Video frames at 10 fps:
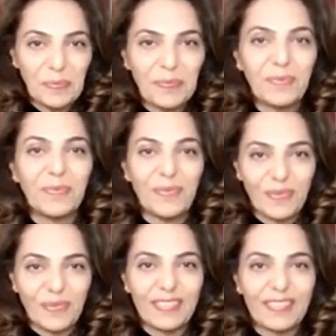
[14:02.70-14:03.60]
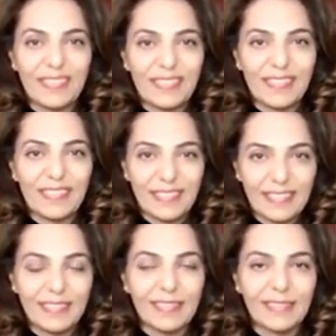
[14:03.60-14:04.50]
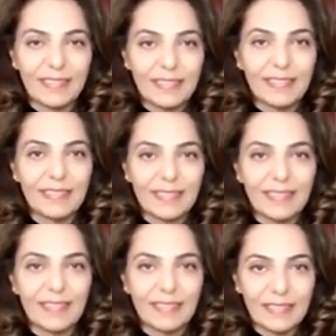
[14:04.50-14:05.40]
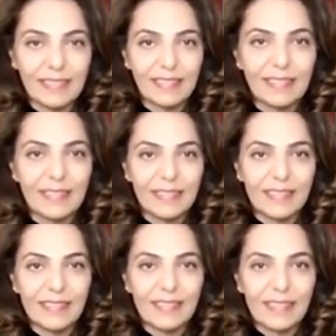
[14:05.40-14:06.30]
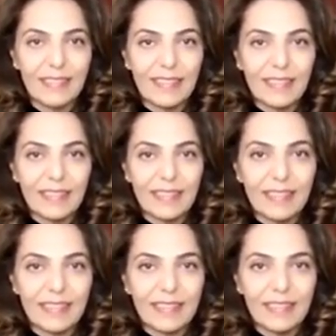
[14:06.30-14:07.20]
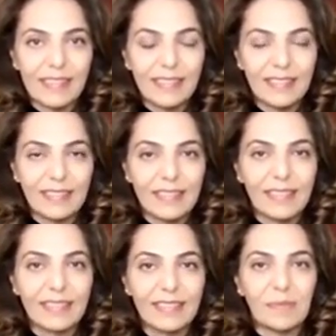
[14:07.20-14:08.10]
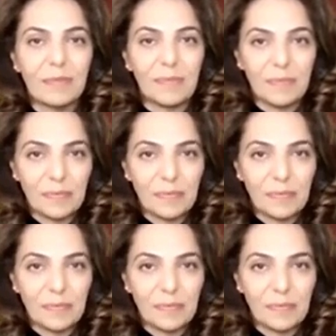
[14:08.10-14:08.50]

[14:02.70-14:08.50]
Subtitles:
No words are spoken by the person on screen.